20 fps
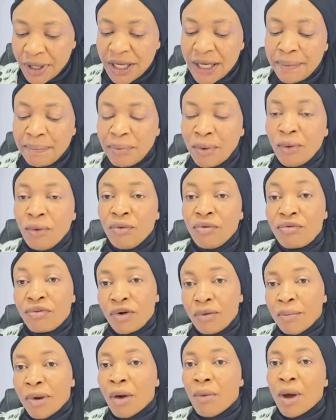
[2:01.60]
people
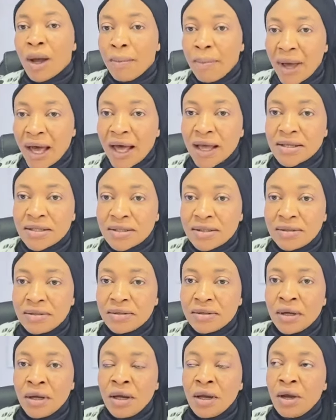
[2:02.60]
from our
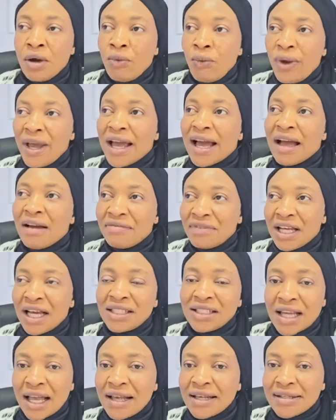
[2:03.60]
past. We have
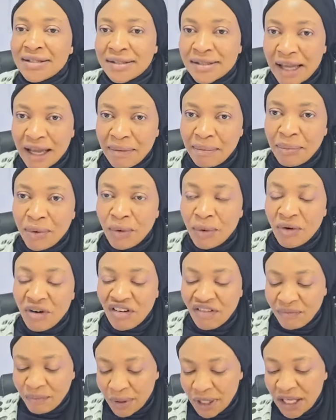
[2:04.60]
that example
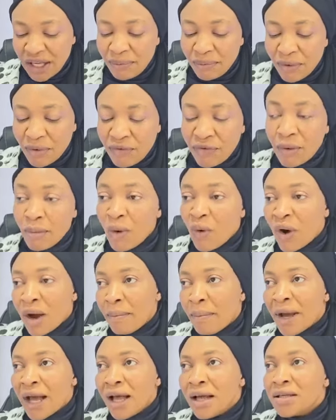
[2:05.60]
of people from
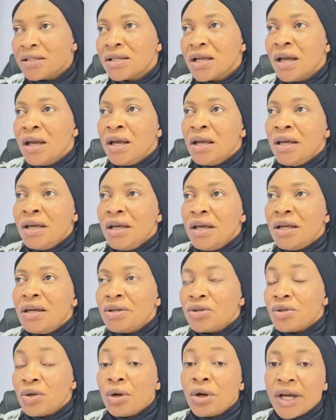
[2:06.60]
our past. It
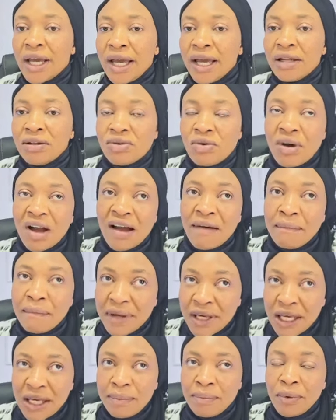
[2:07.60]
is okay to have
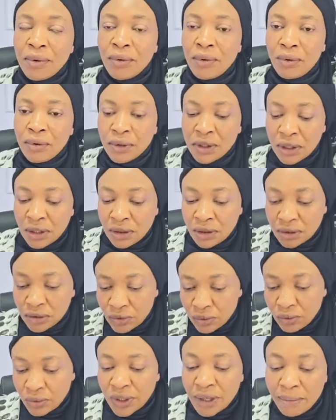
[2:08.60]
people
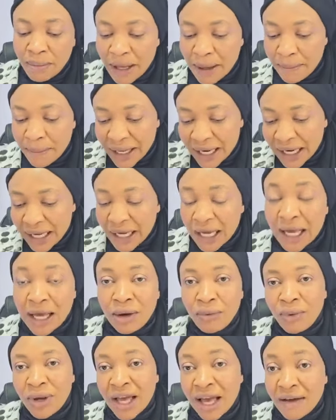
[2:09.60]
to remember, like,
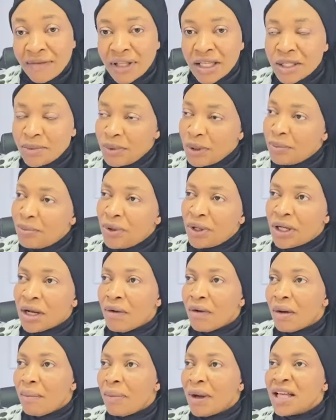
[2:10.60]
we have these people in
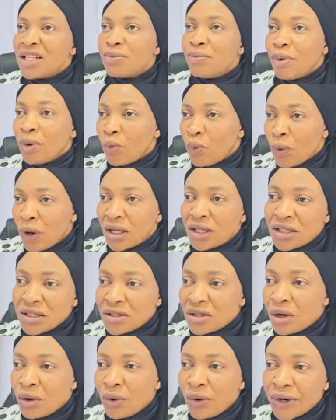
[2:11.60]
our past. But what
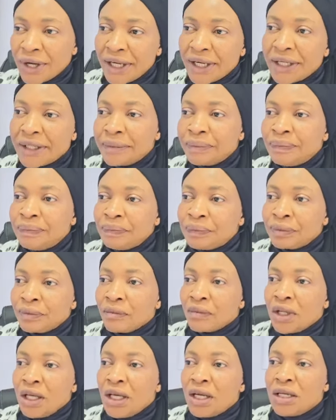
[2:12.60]
is not okay,
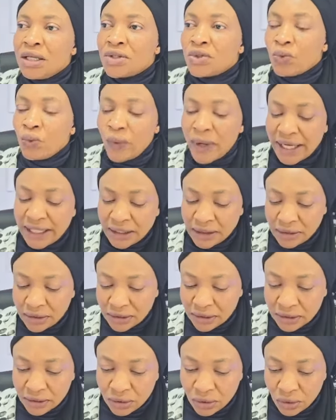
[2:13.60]
it is when
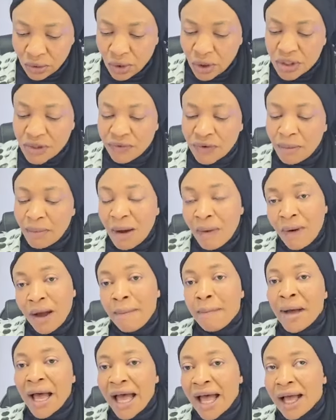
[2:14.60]
those from
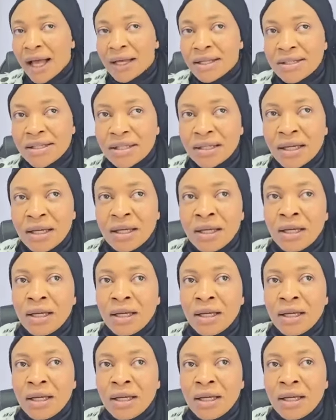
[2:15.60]
our past,